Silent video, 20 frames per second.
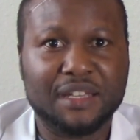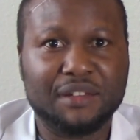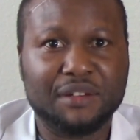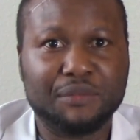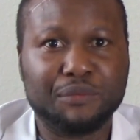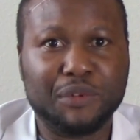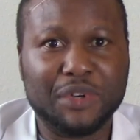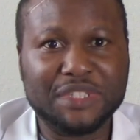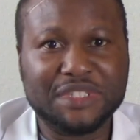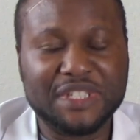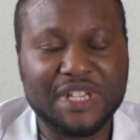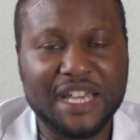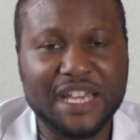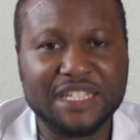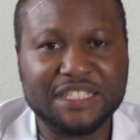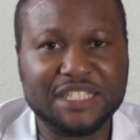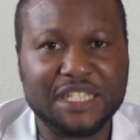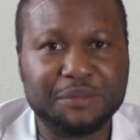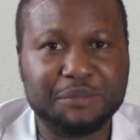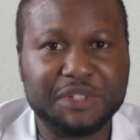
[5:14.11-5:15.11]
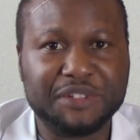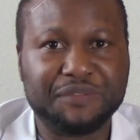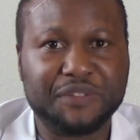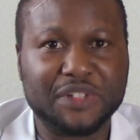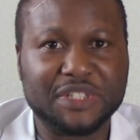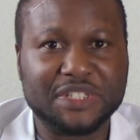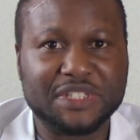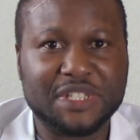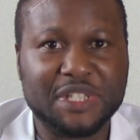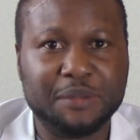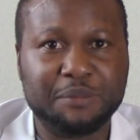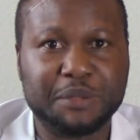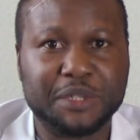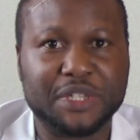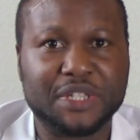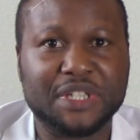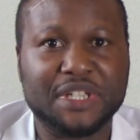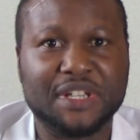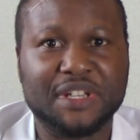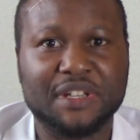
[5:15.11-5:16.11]
What's the age limit for the
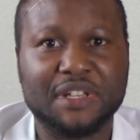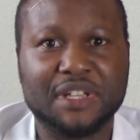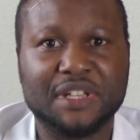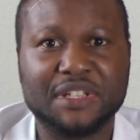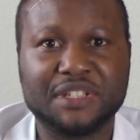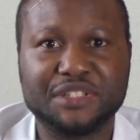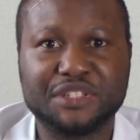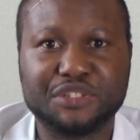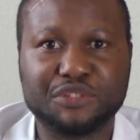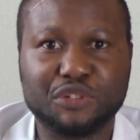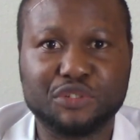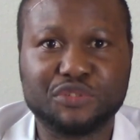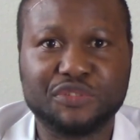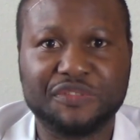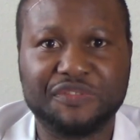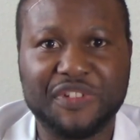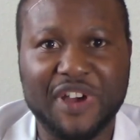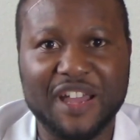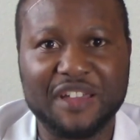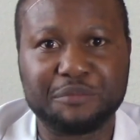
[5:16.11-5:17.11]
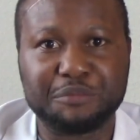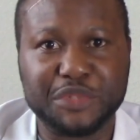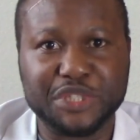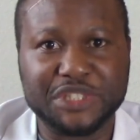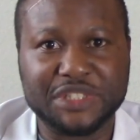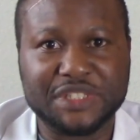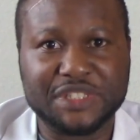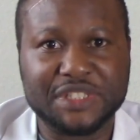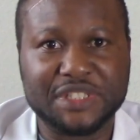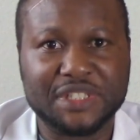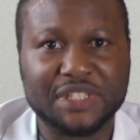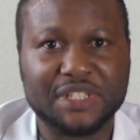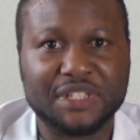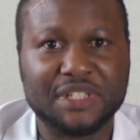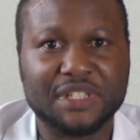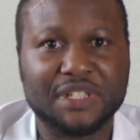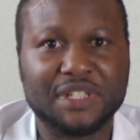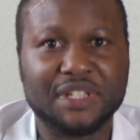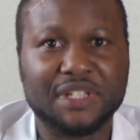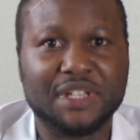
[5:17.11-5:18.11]
sleeper? 0 to 5 months.
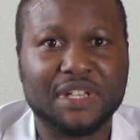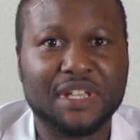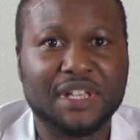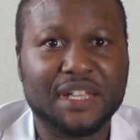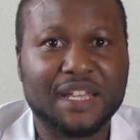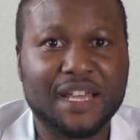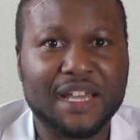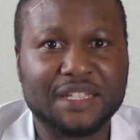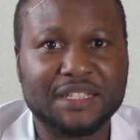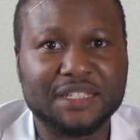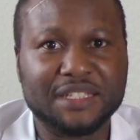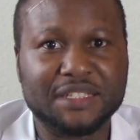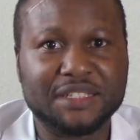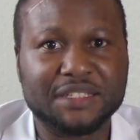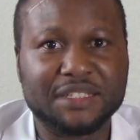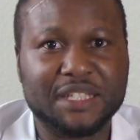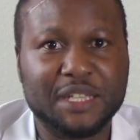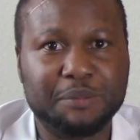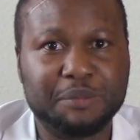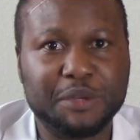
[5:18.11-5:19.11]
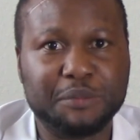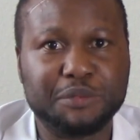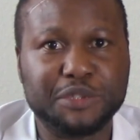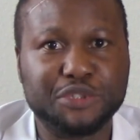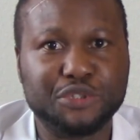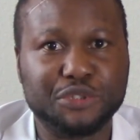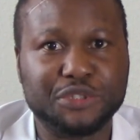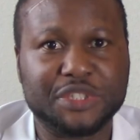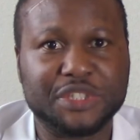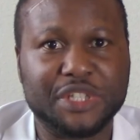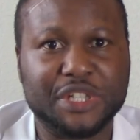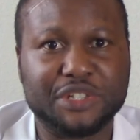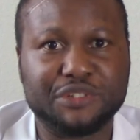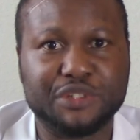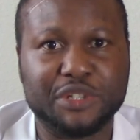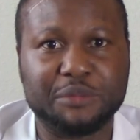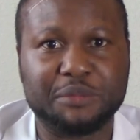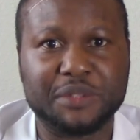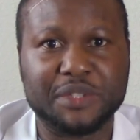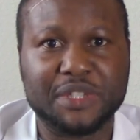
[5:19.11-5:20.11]
Can the sleeper be used in a
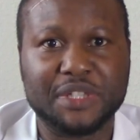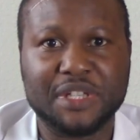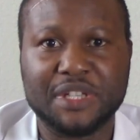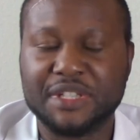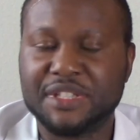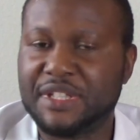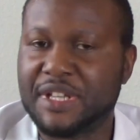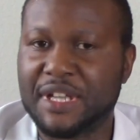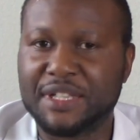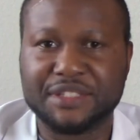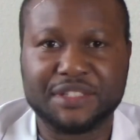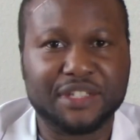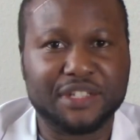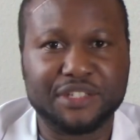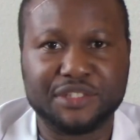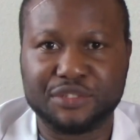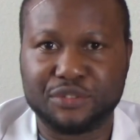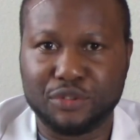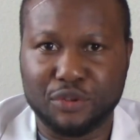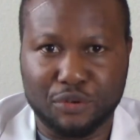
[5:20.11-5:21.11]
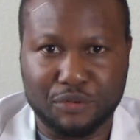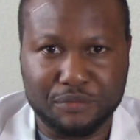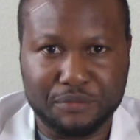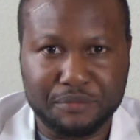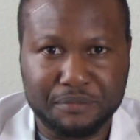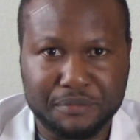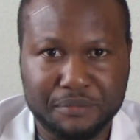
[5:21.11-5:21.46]
crib? The answer is no.